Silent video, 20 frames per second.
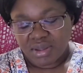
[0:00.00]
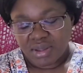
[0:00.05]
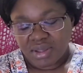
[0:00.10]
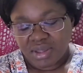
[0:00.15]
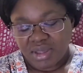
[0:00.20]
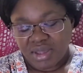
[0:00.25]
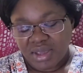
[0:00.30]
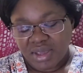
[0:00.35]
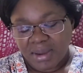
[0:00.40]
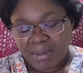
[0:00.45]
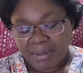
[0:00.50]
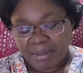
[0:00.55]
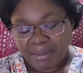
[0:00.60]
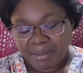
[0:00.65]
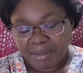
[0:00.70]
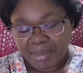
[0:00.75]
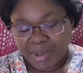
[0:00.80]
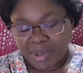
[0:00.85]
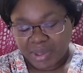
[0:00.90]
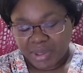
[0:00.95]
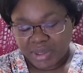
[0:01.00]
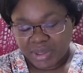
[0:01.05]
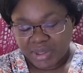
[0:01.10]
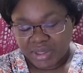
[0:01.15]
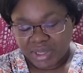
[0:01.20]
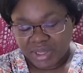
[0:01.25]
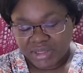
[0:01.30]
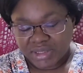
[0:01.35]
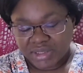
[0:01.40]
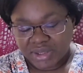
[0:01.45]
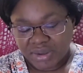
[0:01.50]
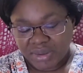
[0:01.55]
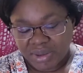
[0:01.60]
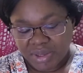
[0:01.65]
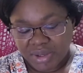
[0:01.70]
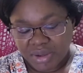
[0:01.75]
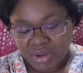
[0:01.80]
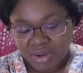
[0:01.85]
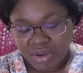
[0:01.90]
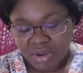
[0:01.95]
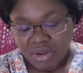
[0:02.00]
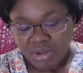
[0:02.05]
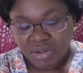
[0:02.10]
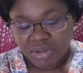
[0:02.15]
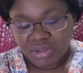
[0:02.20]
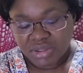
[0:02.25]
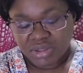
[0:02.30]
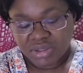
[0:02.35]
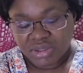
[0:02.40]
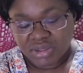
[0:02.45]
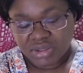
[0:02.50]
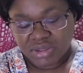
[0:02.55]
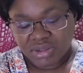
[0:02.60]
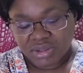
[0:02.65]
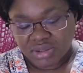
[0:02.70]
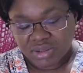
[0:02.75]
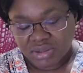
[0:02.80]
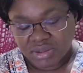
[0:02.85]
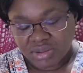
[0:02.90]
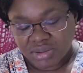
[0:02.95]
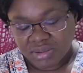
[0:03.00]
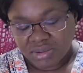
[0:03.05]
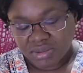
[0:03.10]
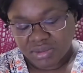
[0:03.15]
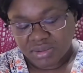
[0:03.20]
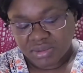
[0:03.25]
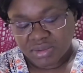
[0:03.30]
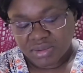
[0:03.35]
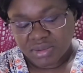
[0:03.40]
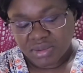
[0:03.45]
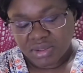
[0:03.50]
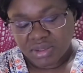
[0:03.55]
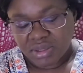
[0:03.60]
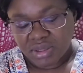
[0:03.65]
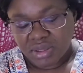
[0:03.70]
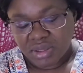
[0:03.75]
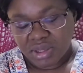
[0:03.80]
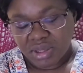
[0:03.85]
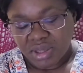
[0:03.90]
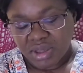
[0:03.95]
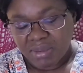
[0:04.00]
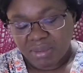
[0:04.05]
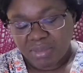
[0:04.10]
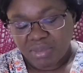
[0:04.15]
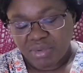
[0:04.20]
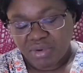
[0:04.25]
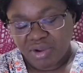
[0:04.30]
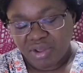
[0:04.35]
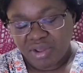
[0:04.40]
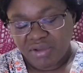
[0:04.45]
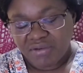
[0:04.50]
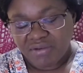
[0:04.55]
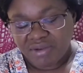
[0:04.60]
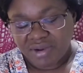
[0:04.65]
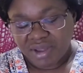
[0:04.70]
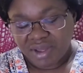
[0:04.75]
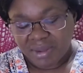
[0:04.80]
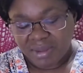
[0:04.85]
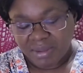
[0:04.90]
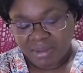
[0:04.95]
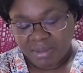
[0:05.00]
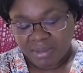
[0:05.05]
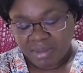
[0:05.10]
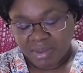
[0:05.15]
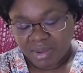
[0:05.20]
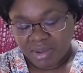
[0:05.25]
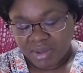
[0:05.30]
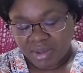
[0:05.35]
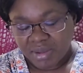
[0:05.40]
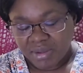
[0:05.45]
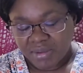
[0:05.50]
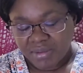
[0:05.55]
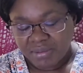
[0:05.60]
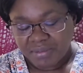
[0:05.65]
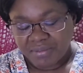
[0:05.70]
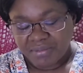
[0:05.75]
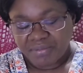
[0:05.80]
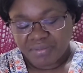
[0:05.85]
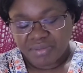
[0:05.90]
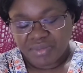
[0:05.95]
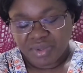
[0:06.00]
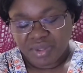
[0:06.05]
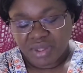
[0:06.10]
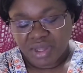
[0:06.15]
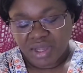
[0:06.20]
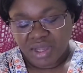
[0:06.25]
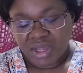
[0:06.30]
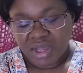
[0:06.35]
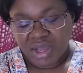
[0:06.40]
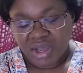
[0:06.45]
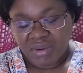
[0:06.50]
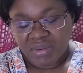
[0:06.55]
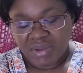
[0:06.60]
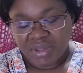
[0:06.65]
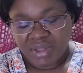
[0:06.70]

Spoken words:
yep, that's how it goes. I pray for them that God will